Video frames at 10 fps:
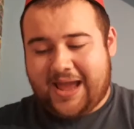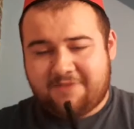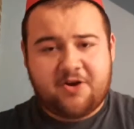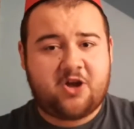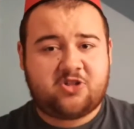
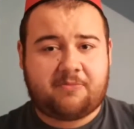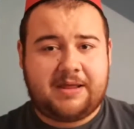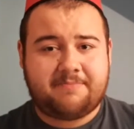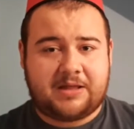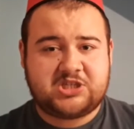have heard
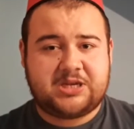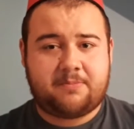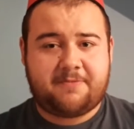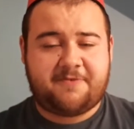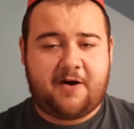Dominic mention him
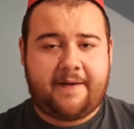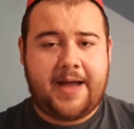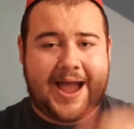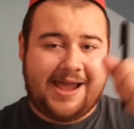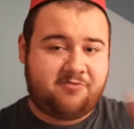before.
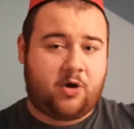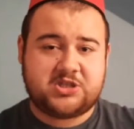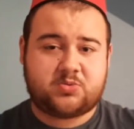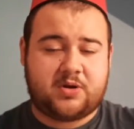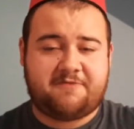I have
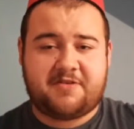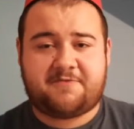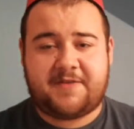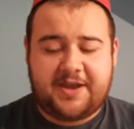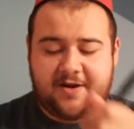watched one of his
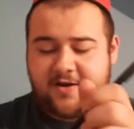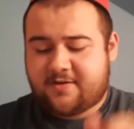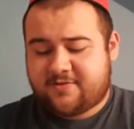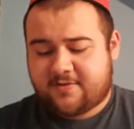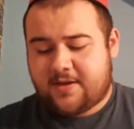
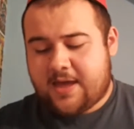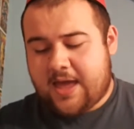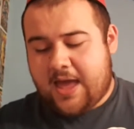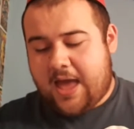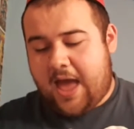videos.
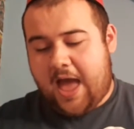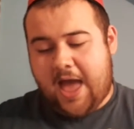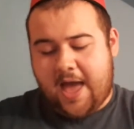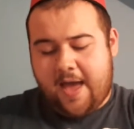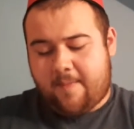
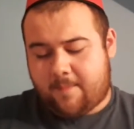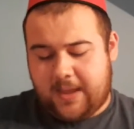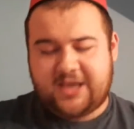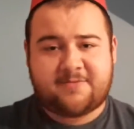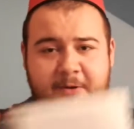Um,
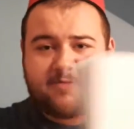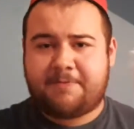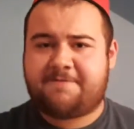he's supposed to be